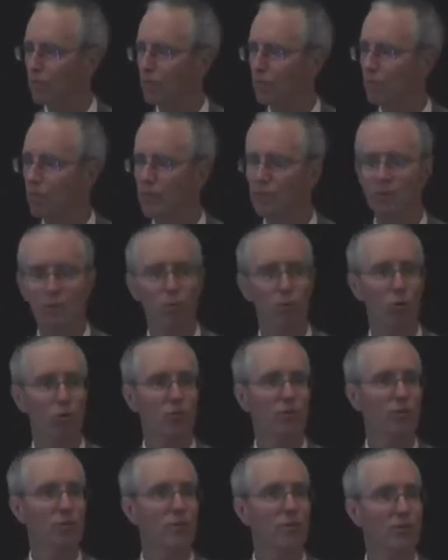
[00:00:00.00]
Missing
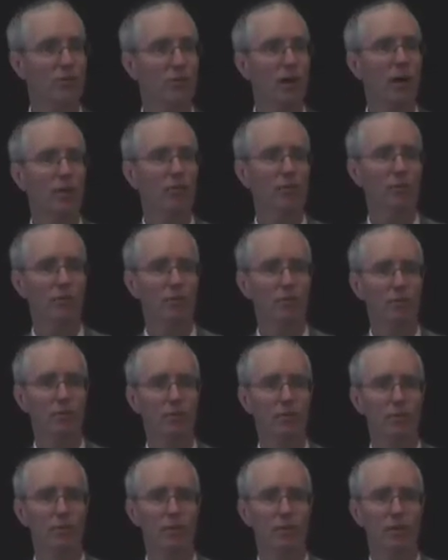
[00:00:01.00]
bolts means dust.
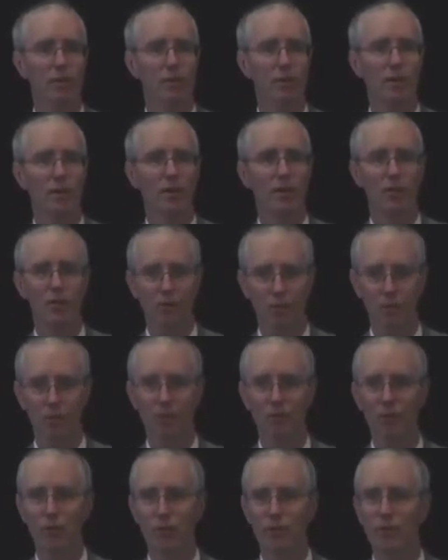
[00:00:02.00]
So
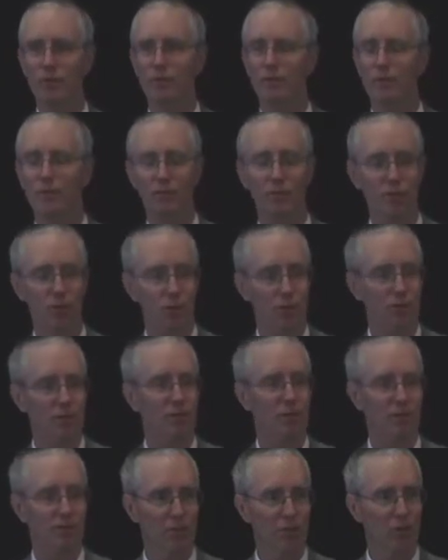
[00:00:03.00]
if
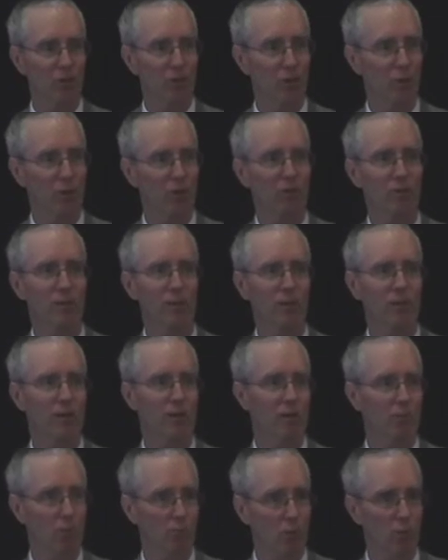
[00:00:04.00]
you're short
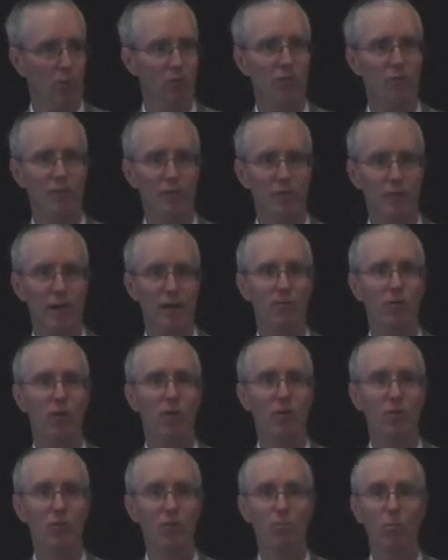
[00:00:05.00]
700 bolts, you need to have
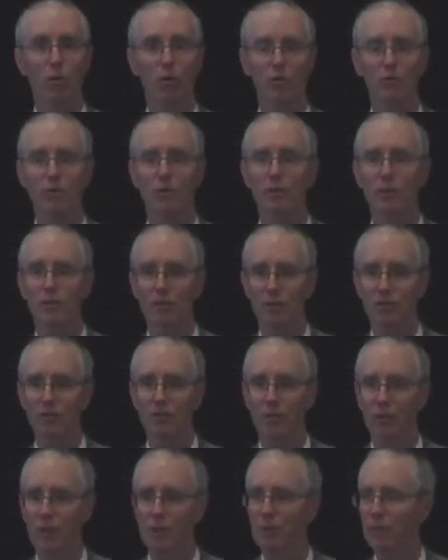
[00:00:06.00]
all those bolts in there.
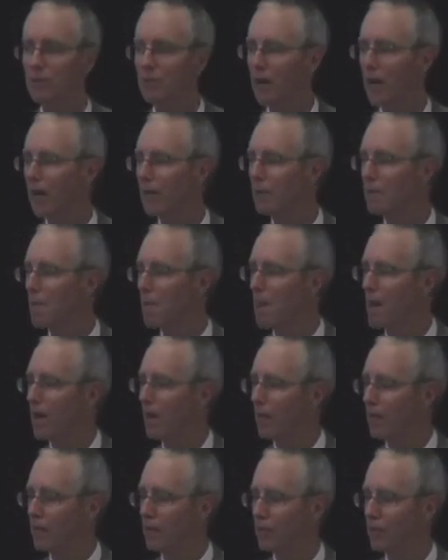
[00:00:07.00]
So keep it tight.
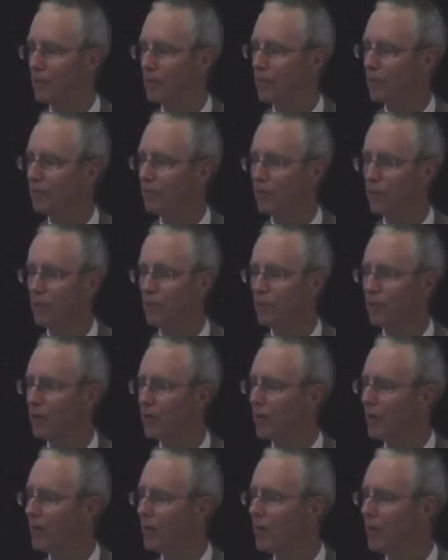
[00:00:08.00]
You see in this little
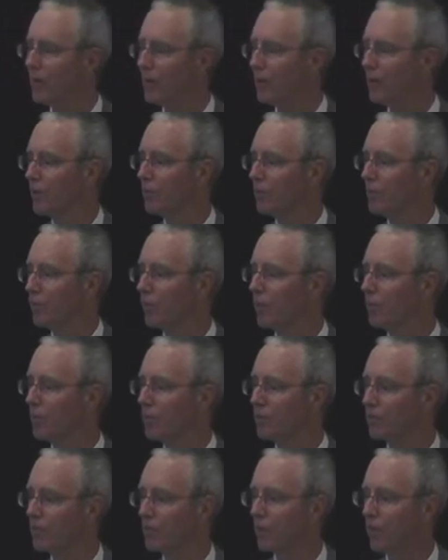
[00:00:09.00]
turn head here, there's one
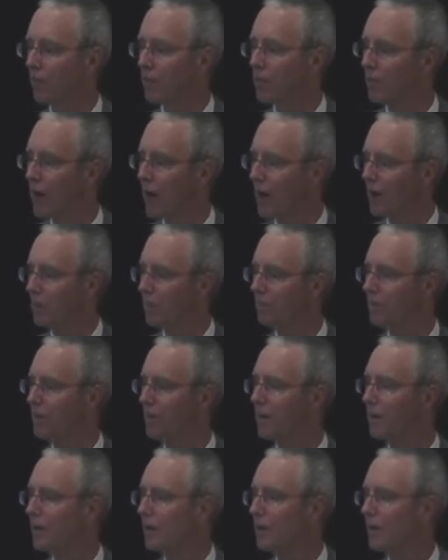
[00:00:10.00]
missing on the bottom,
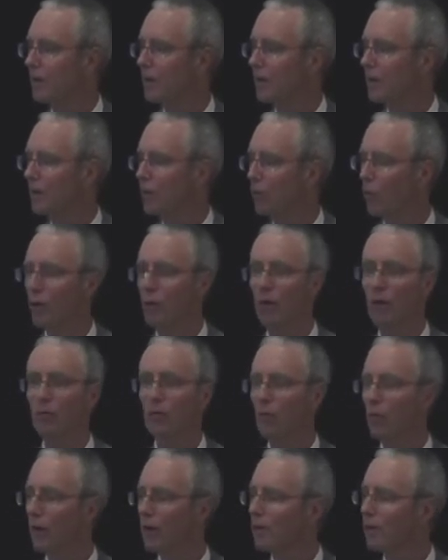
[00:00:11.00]
one
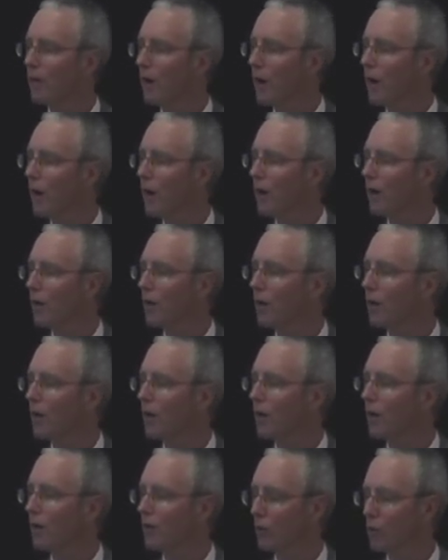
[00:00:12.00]

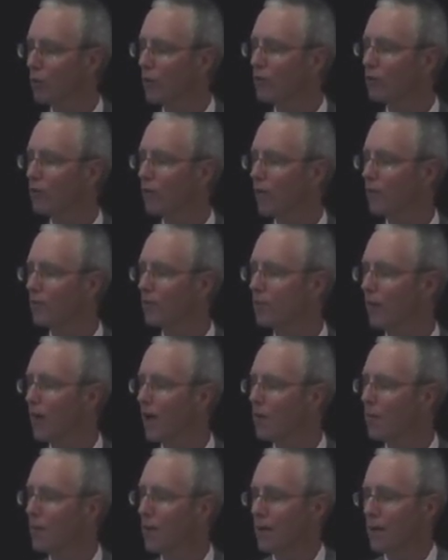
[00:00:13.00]
loose on the
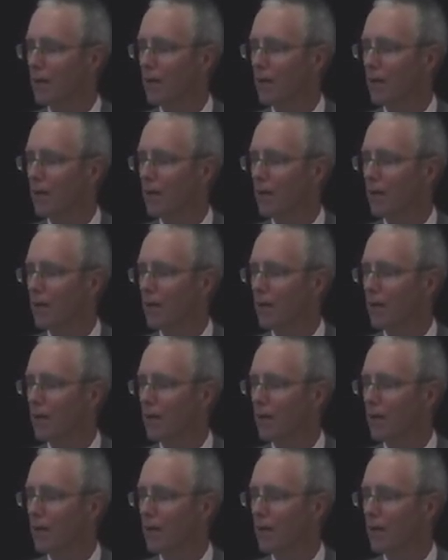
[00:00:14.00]
top.